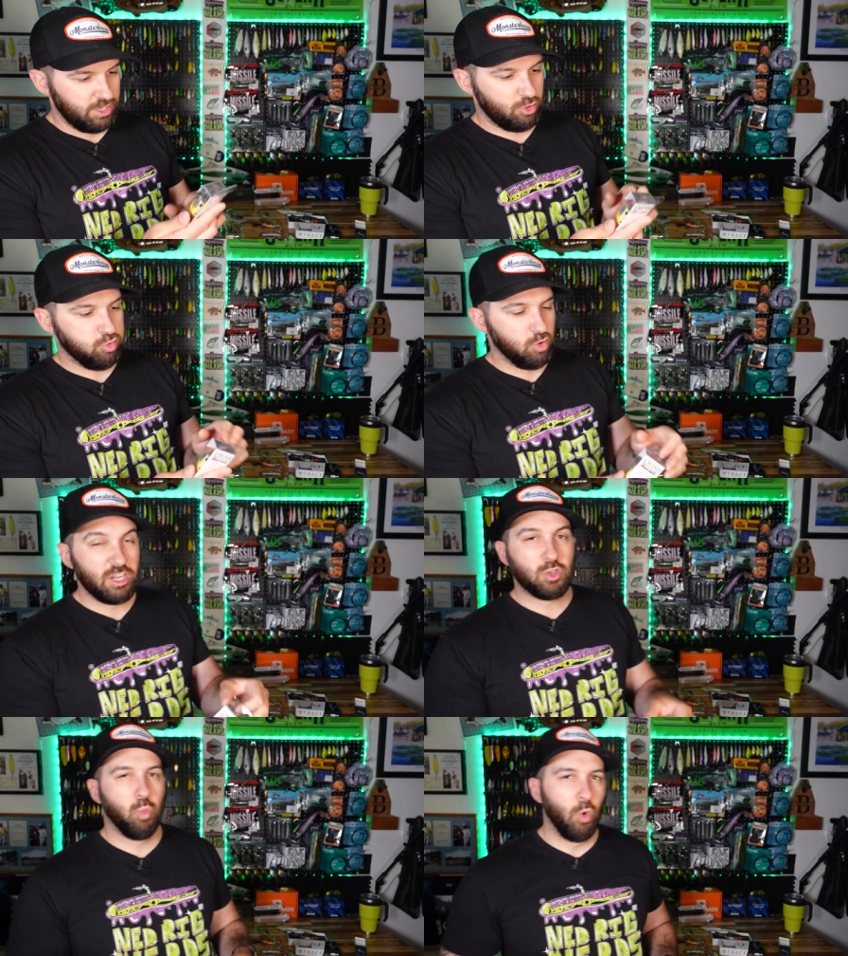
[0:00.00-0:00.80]
the
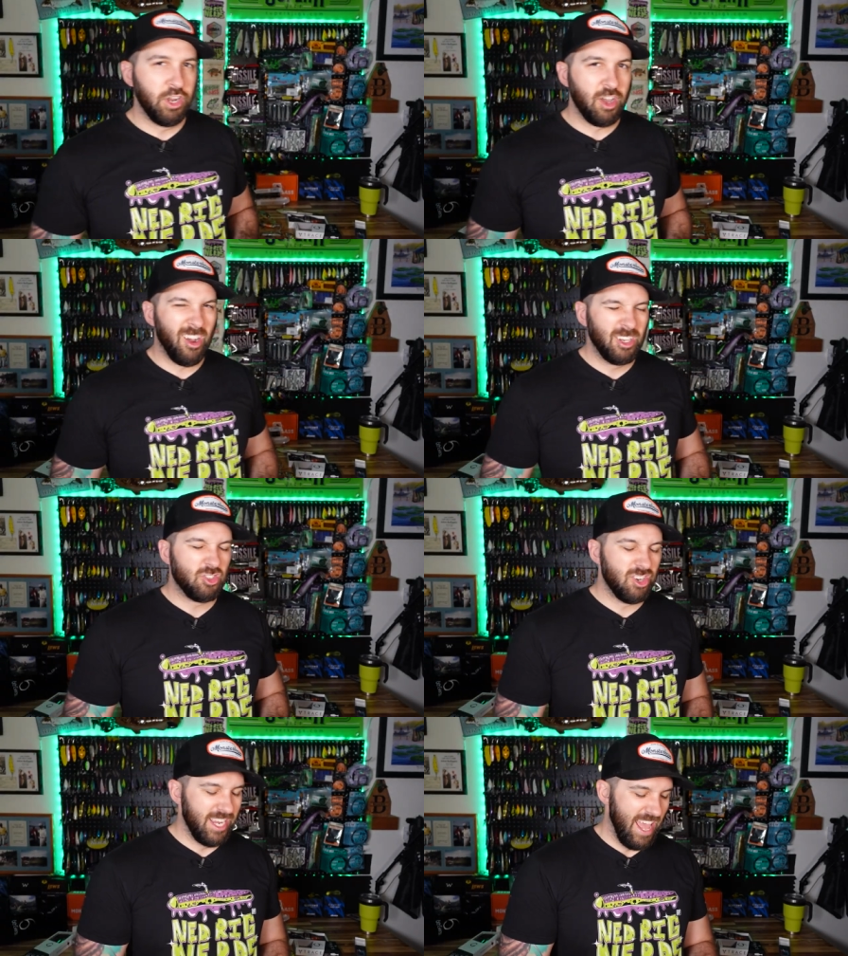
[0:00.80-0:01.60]
Crush
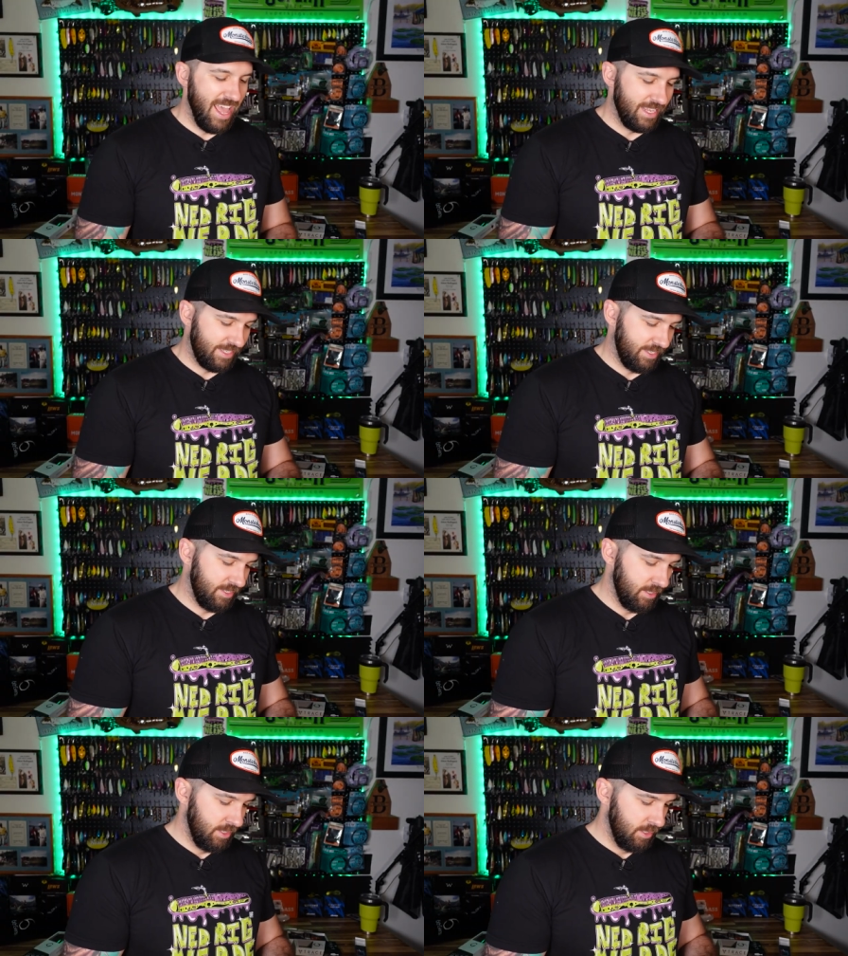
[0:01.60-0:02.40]

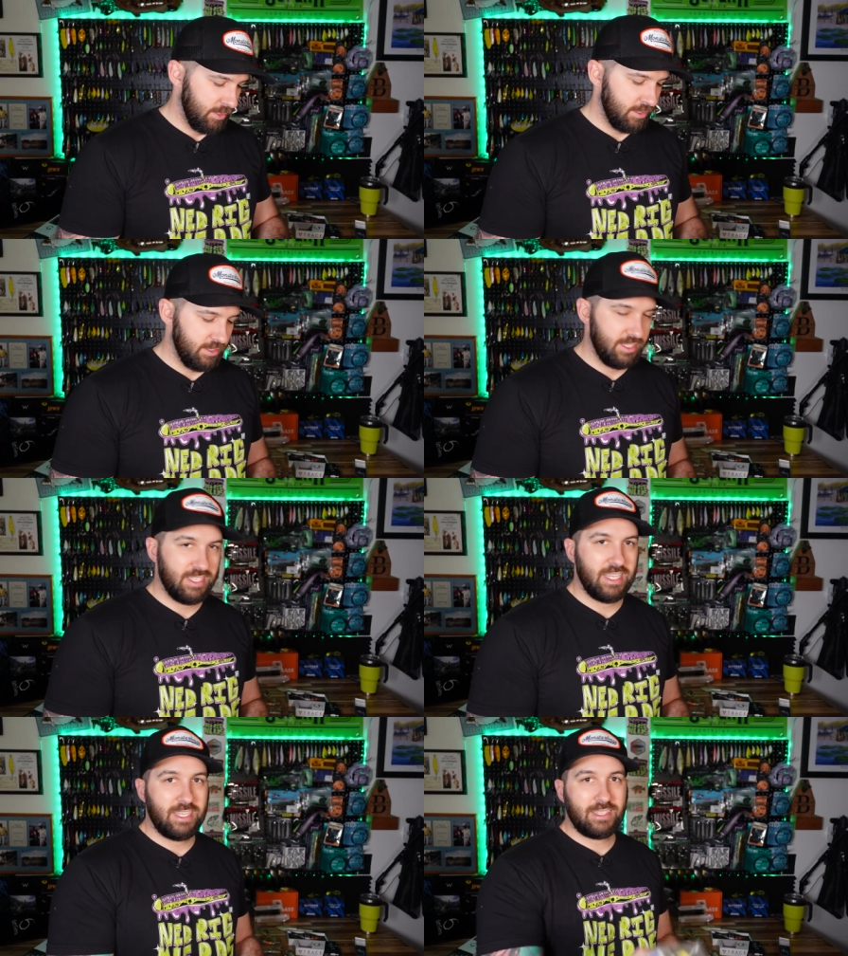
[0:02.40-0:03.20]
100S. So this
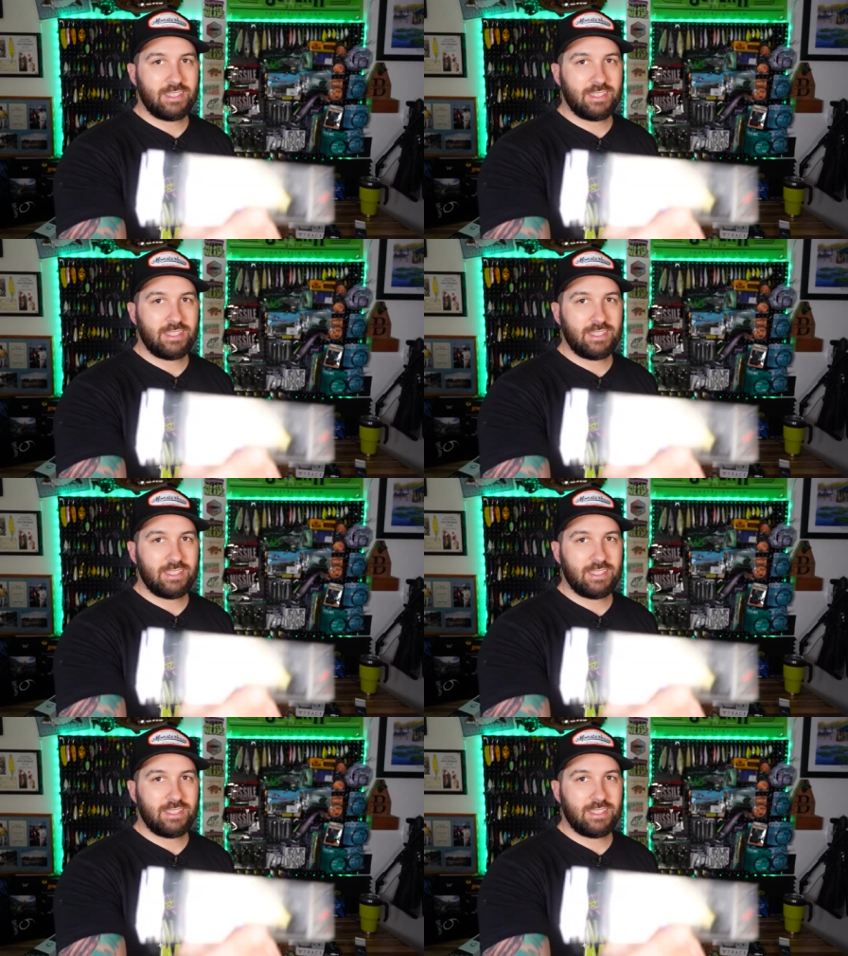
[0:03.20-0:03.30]
is a